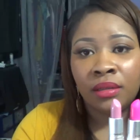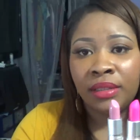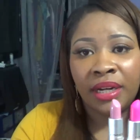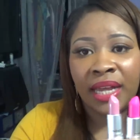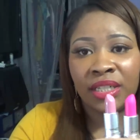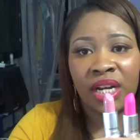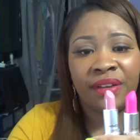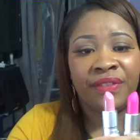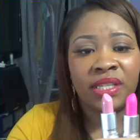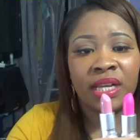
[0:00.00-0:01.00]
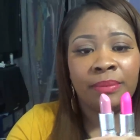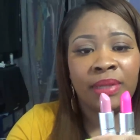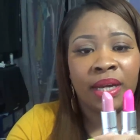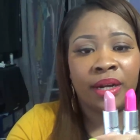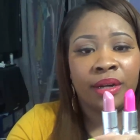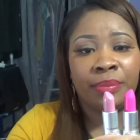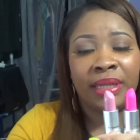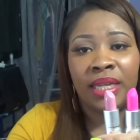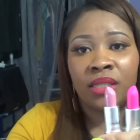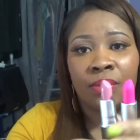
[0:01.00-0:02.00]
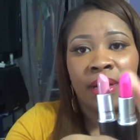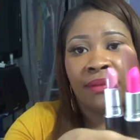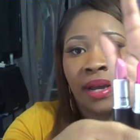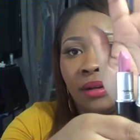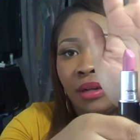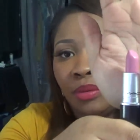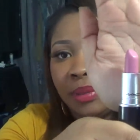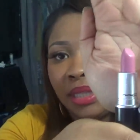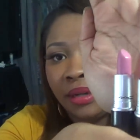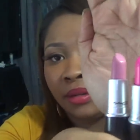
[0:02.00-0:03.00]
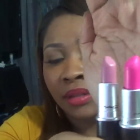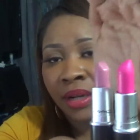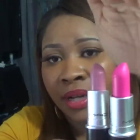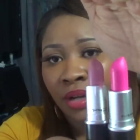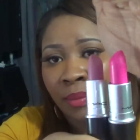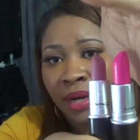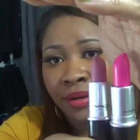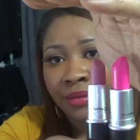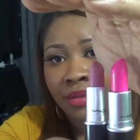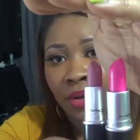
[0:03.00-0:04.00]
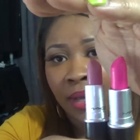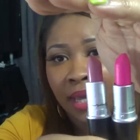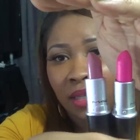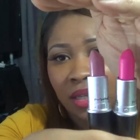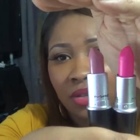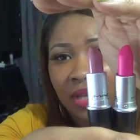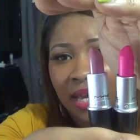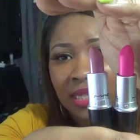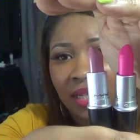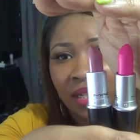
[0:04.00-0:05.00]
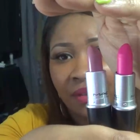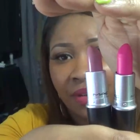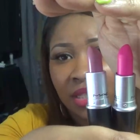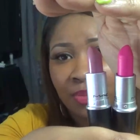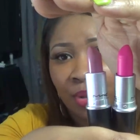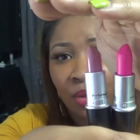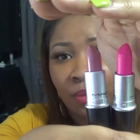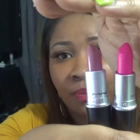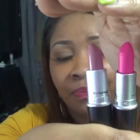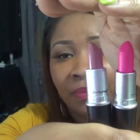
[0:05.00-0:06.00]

they're like trying to fix up their place or whatever. I don't know, but they're getting on my nerves. Okay, can you guys see the difference? Boom.